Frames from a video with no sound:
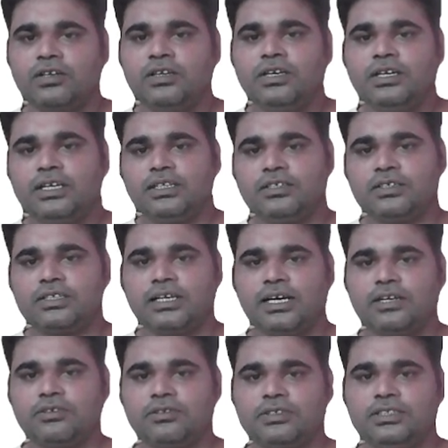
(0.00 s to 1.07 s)
and the
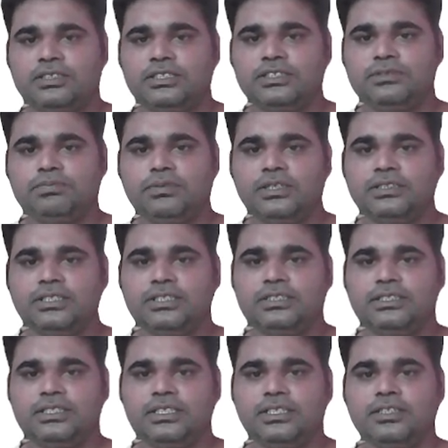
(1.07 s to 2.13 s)
carotene is present
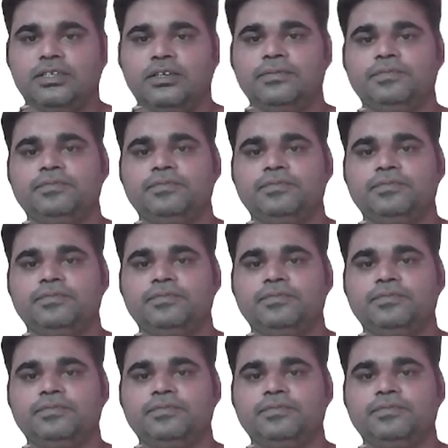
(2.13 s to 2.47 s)
in the